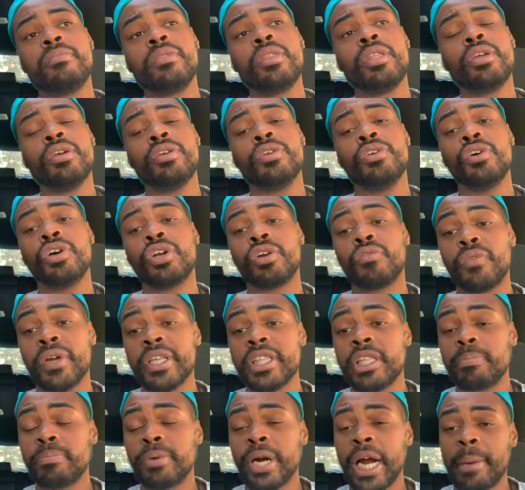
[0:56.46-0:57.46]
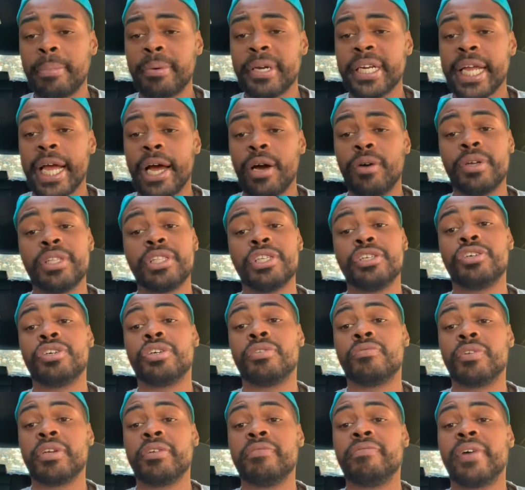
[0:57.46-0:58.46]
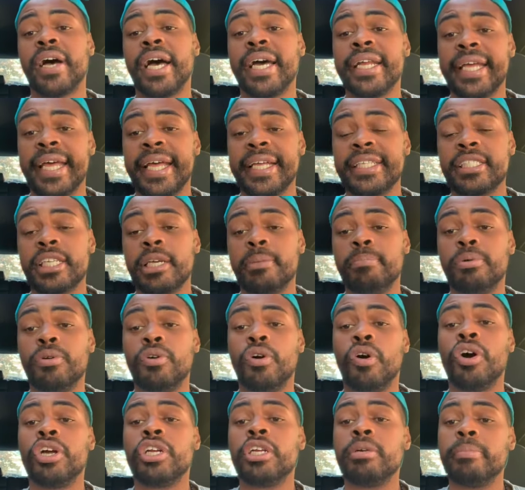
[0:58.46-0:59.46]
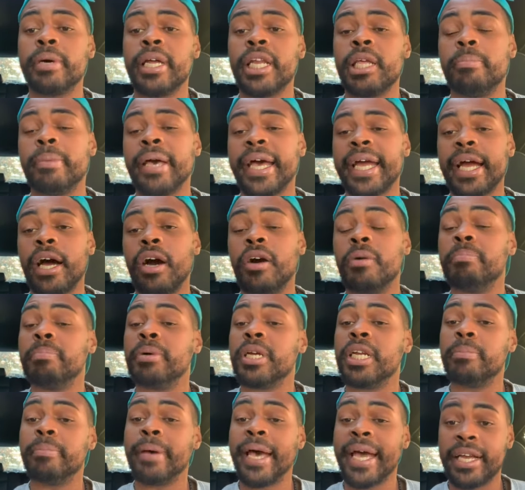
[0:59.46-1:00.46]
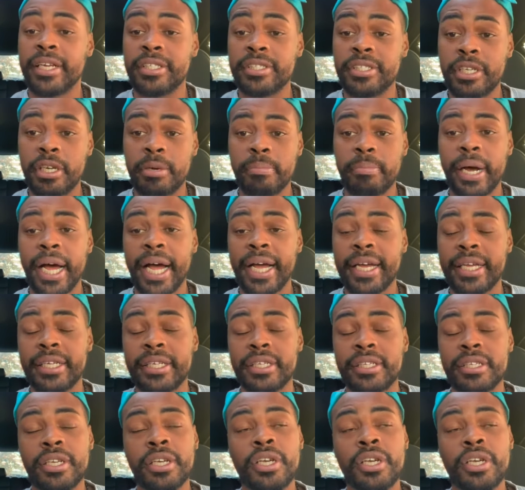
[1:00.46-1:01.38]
you're going to rent the property out, and you're going to refinance and pull all your money back out and put it back into your pocket.